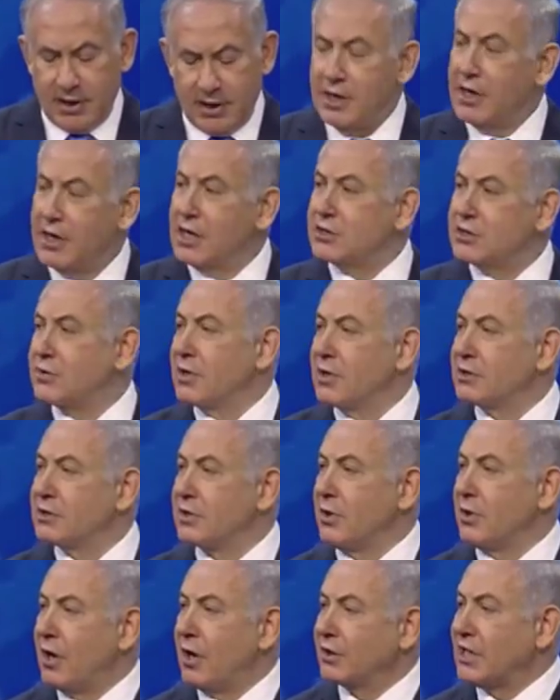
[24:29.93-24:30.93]
Israel's
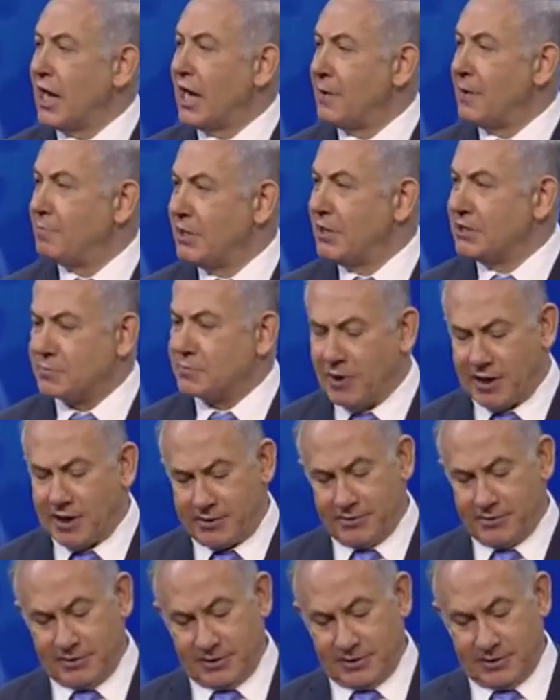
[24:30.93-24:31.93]
longtime peace
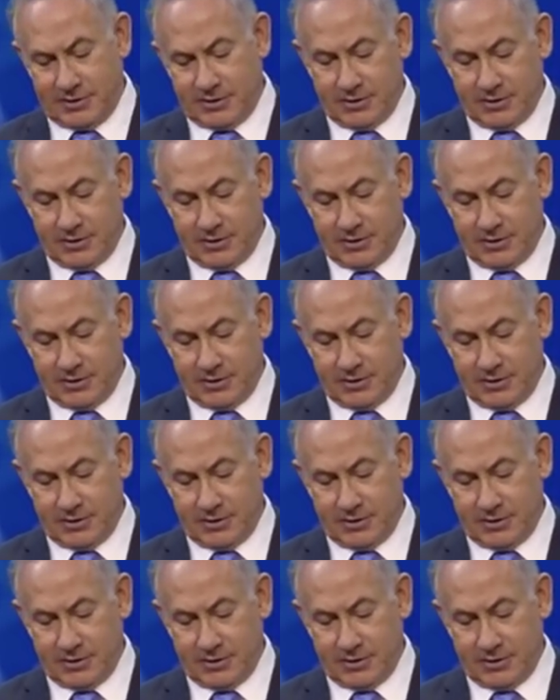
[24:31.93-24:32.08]
partners,